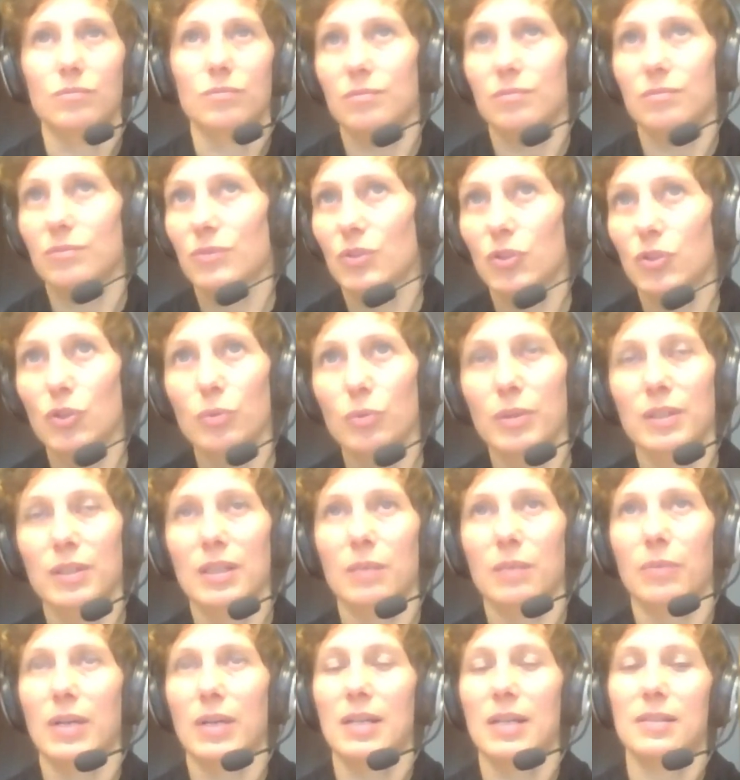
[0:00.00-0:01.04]
human
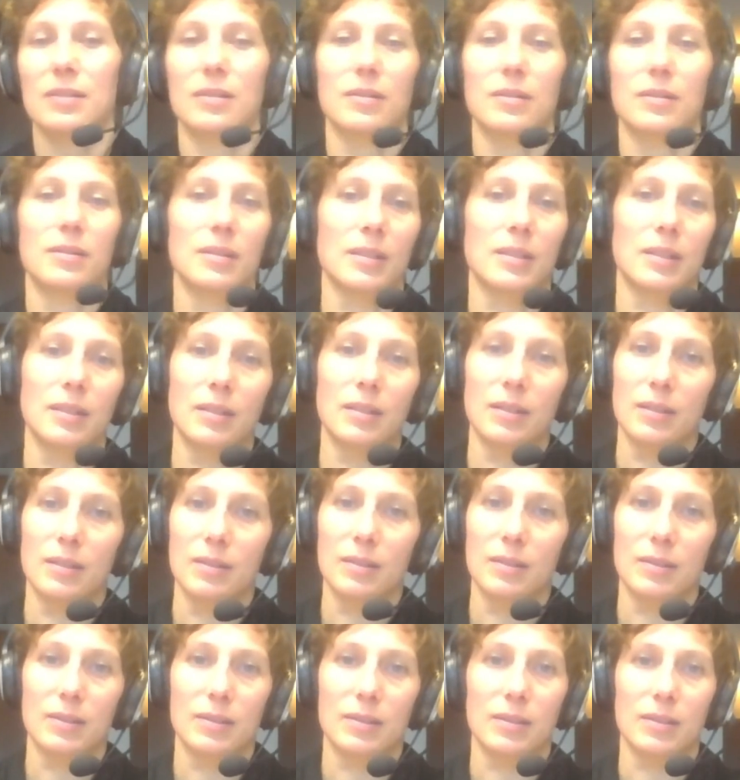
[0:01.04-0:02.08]
capacity, that
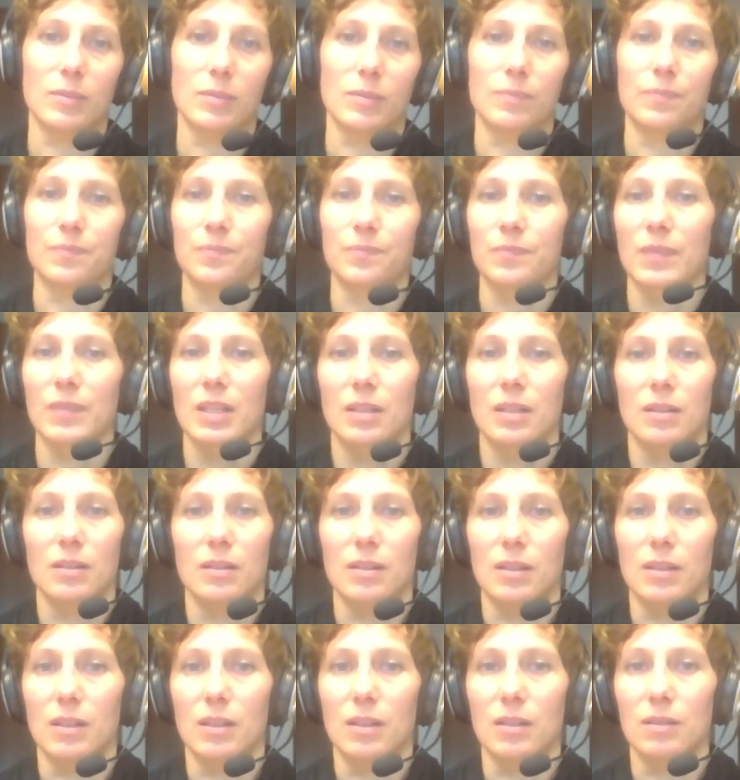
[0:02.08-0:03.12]
is
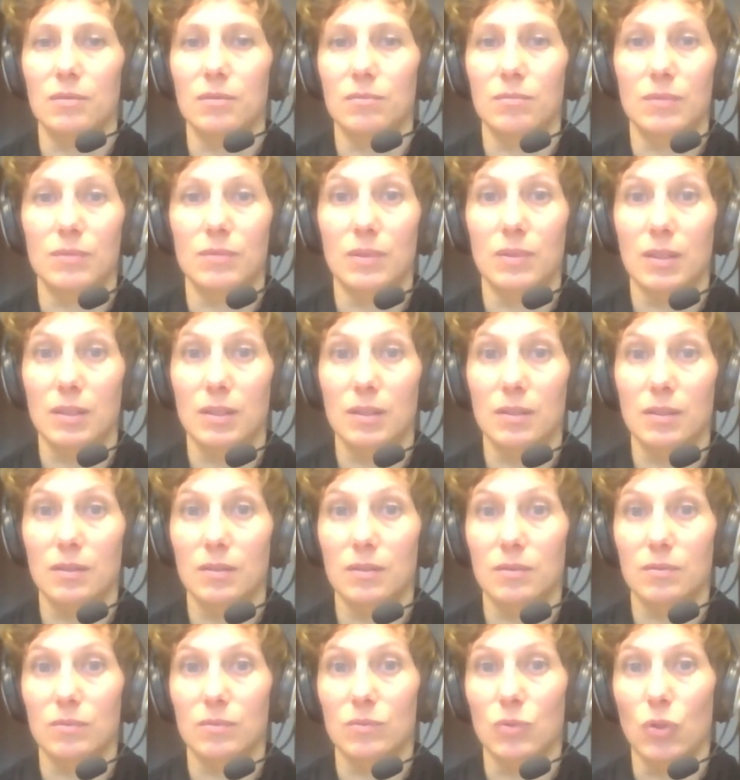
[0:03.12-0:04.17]
the
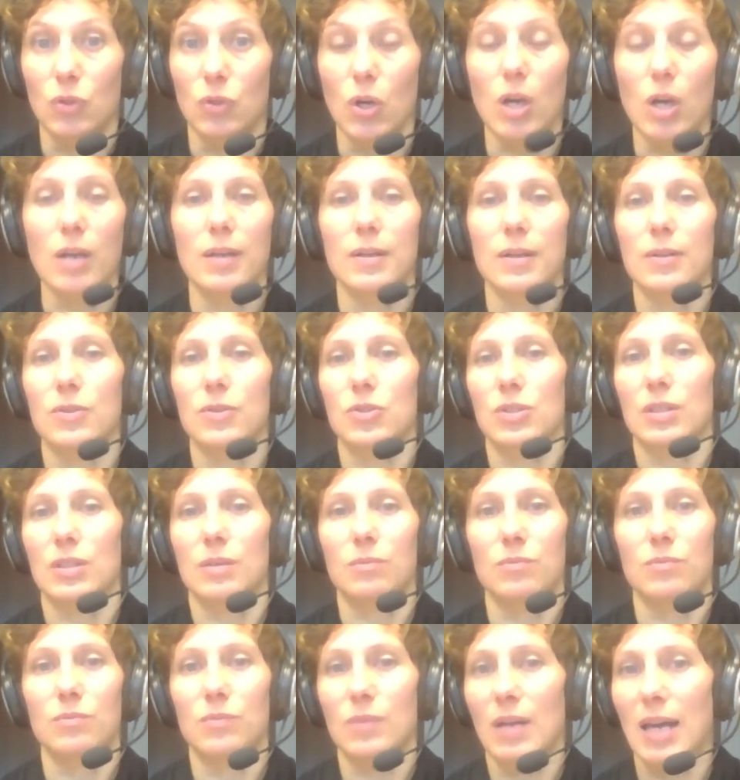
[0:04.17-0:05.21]
knowledge,
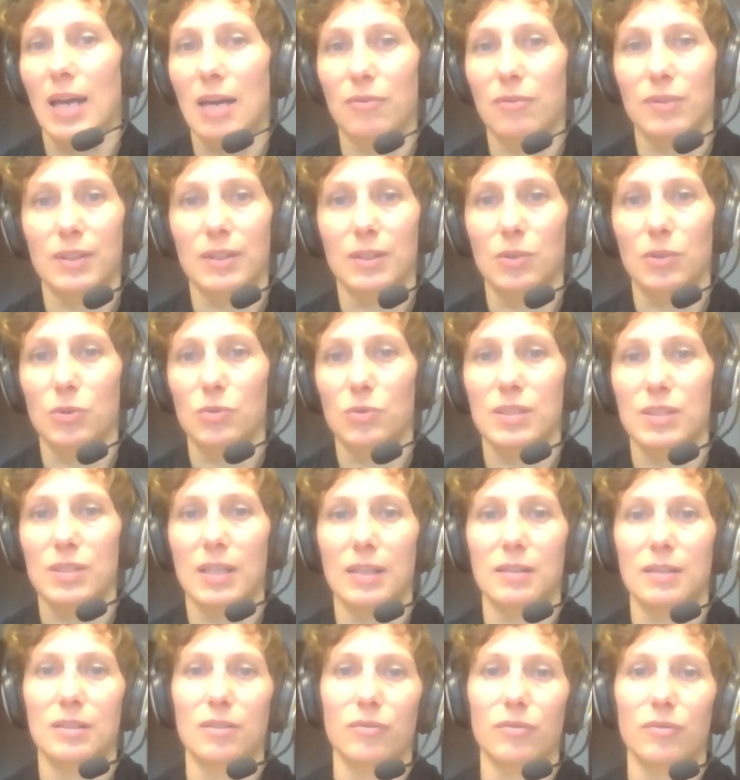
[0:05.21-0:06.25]
having
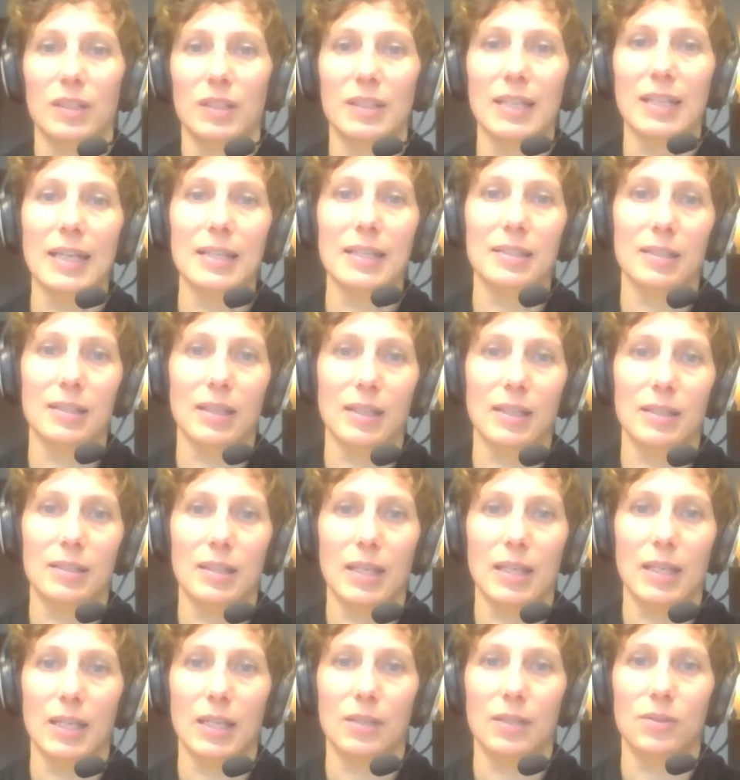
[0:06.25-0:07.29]
scientific data at
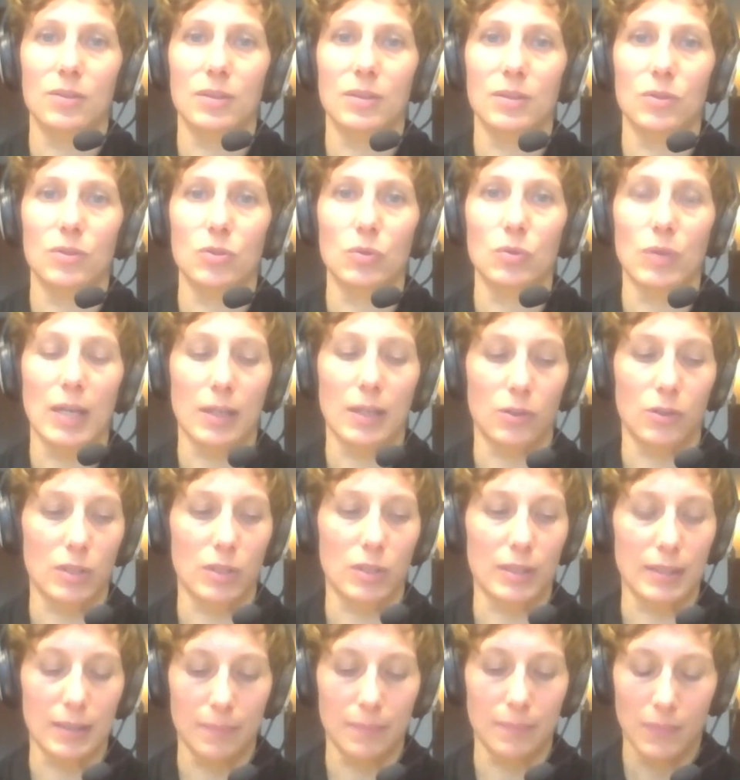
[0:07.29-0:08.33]
hand to
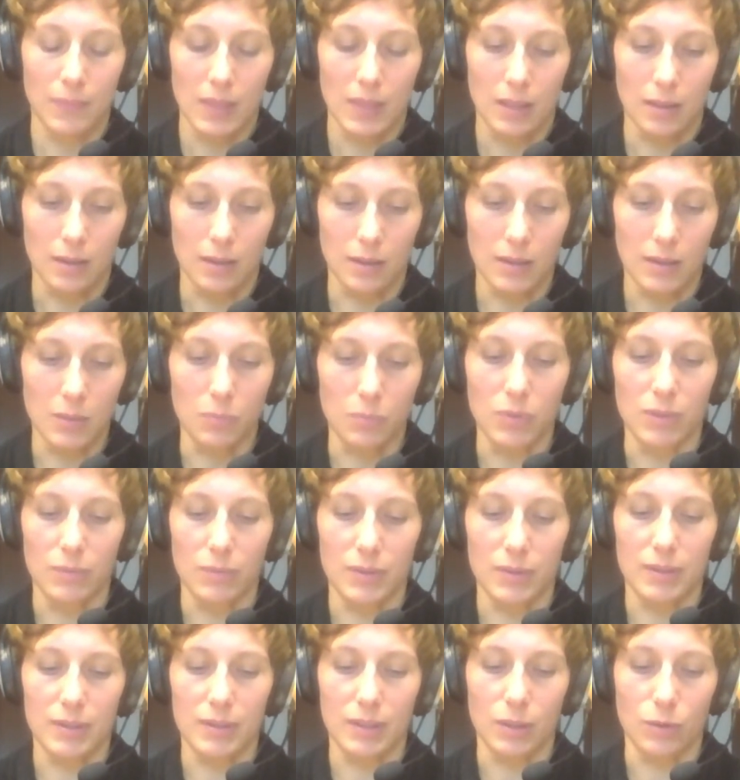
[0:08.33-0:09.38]
actually
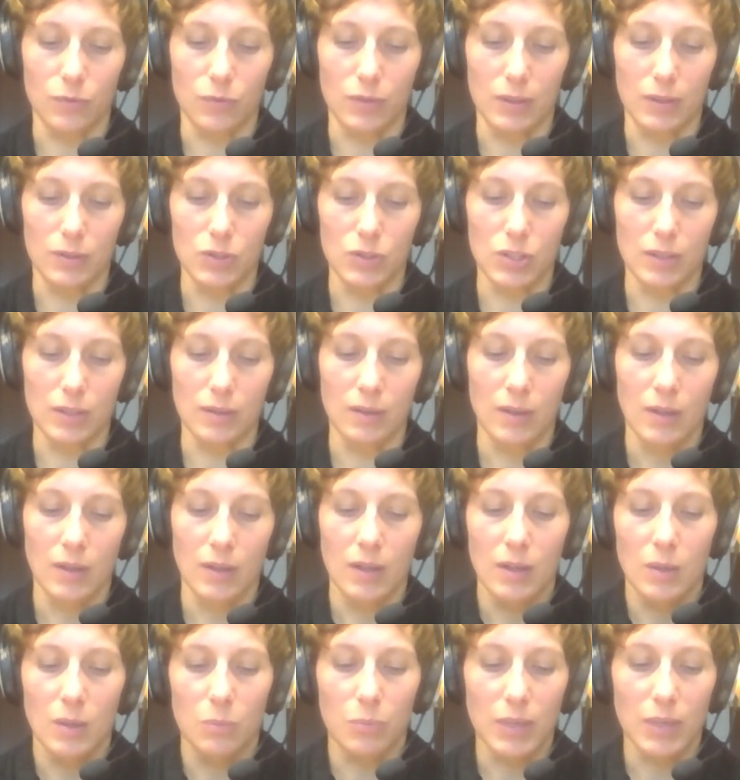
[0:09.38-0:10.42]
implement the convention.
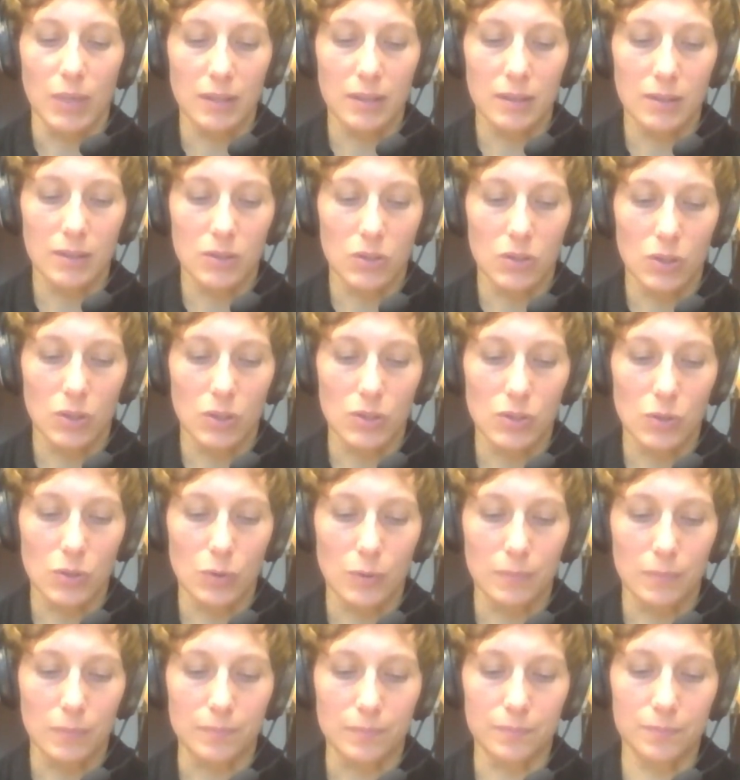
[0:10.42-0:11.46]
But it is also